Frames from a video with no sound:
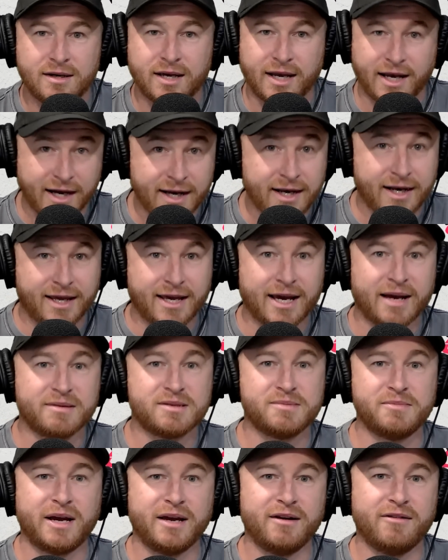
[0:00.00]

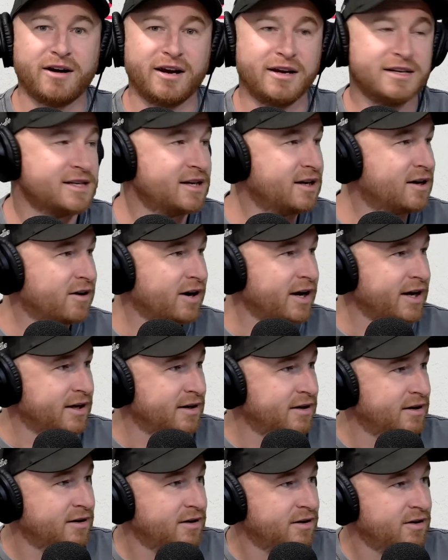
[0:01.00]
Handicaps make racing
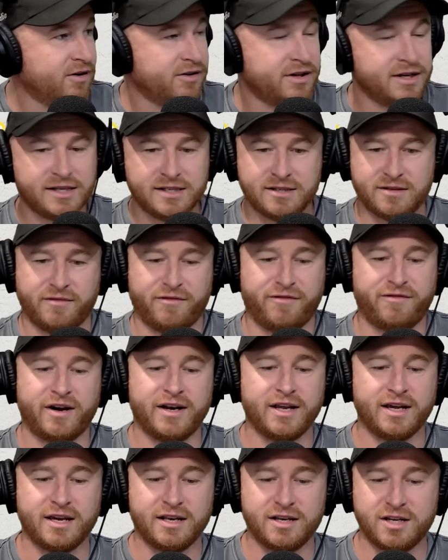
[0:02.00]
great. Not these
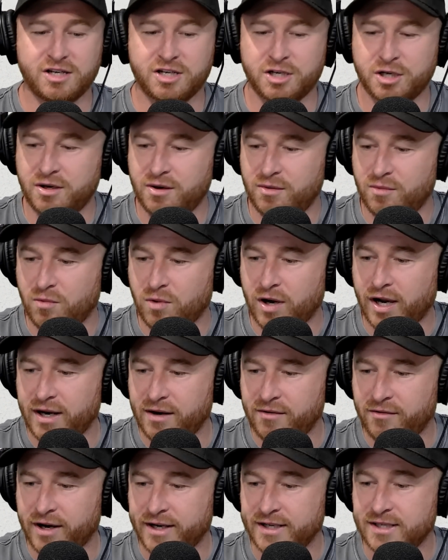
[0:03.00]
funny condition
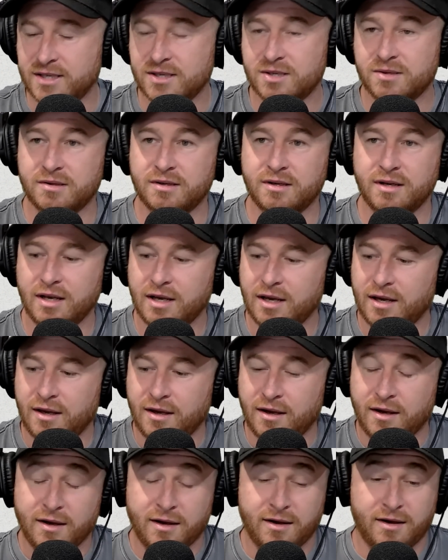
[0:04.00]
weighted races. And
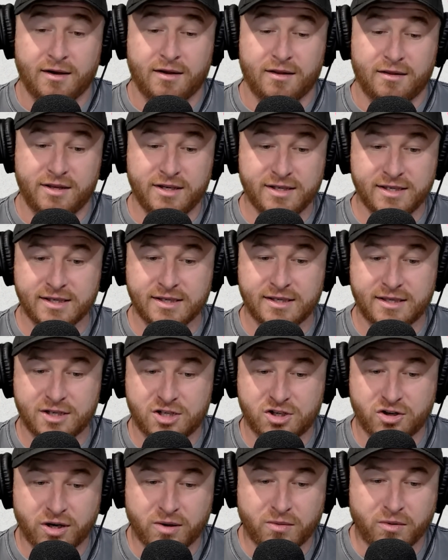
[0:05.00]
this is
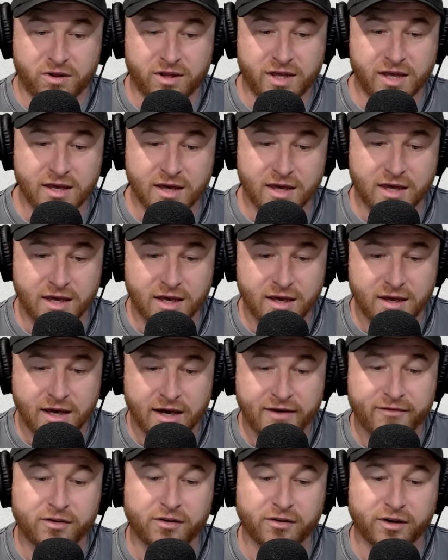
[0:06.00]
the trick with Giga Kick.
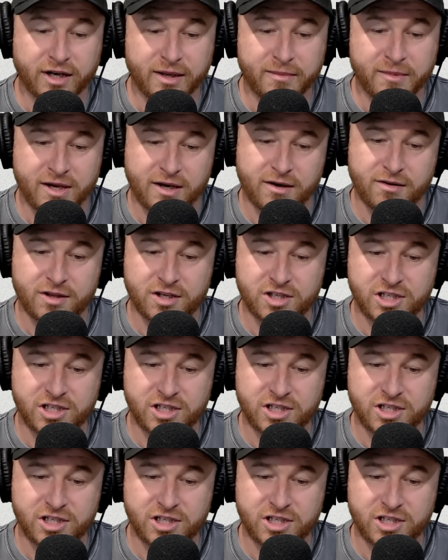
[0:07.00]
You have a look at him here in